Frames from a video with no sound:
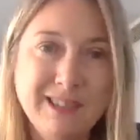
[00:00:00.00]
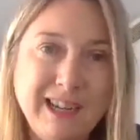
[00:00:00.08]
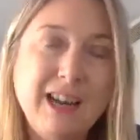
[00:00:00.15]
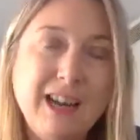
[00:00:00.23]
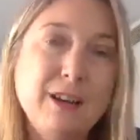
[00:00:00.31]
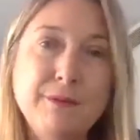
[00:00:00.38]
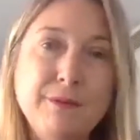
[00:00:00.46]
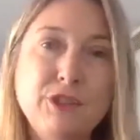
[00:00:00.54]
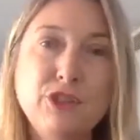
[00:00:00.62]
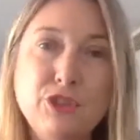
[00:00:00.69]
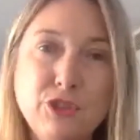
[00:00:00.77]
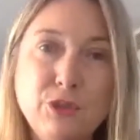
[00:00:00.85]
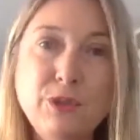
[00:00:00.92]
and
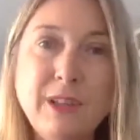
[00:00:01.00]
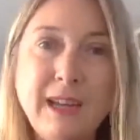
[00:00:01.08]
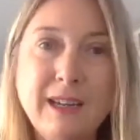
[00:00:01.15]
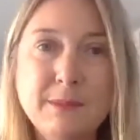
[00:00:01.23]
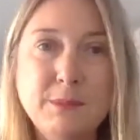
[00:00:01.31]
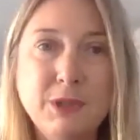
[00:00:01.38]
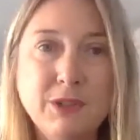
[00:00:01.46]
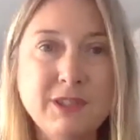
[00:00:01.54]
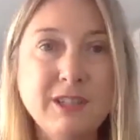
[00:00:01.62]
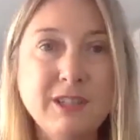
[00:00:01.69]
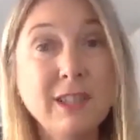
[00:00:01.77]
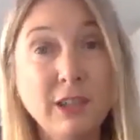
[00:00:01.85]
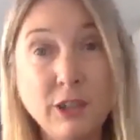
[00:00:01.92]
staff to do that,
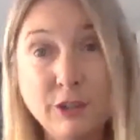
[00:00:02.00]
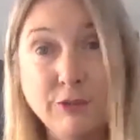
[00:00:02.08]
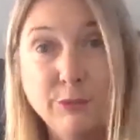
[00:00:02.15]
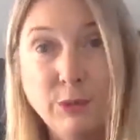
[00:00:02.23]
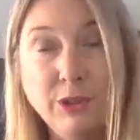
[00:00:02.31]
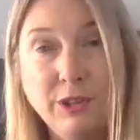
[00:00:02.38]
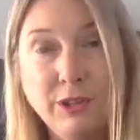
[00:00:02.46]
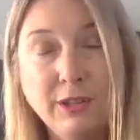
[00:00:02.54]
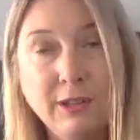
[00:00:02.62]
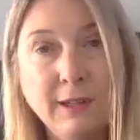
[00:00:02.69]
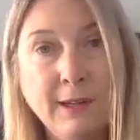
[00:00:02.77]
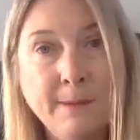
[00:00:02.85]
because it's a lot of work